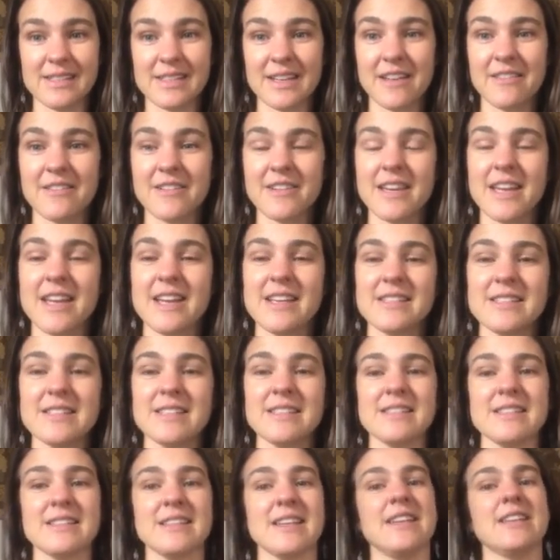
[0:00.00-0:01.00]
In other
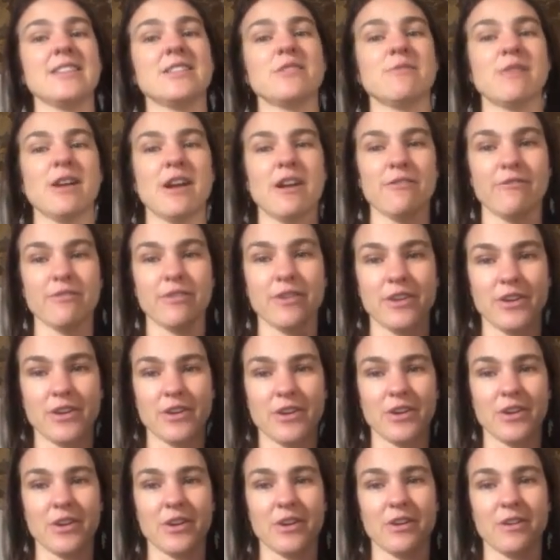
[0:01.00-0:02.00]
cases, it takes a while for
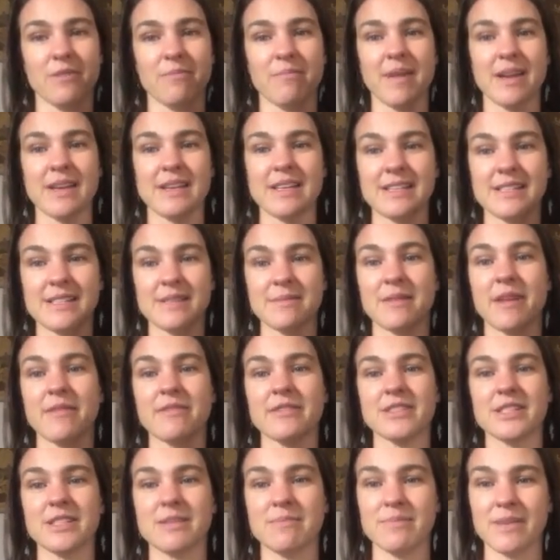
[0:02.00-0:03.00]
your magnesium
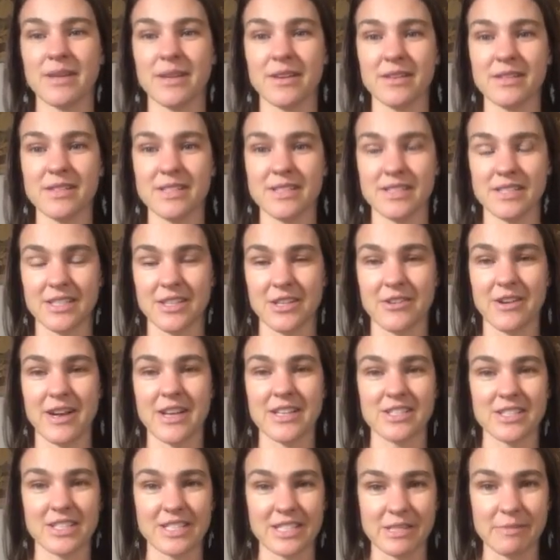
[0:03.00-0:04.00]
levels to build until you're
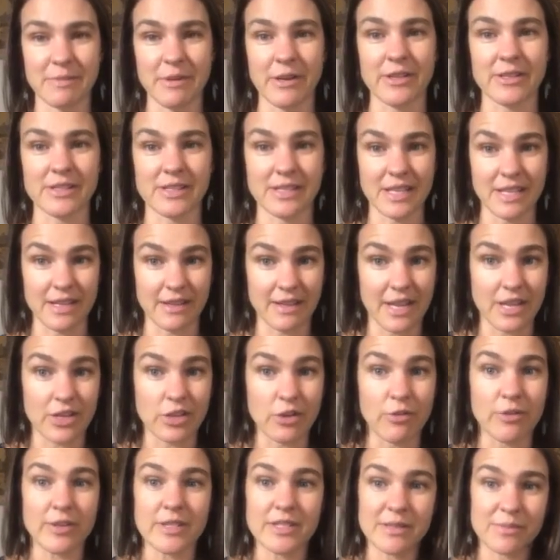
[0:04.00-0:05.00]
actually experiencing like
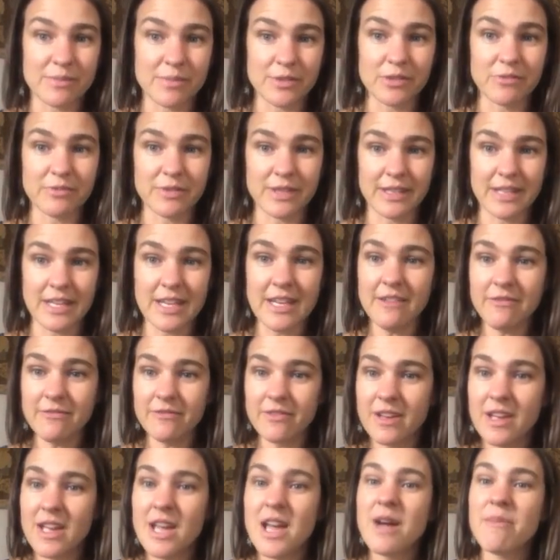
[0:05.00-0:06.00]
noticeable relief.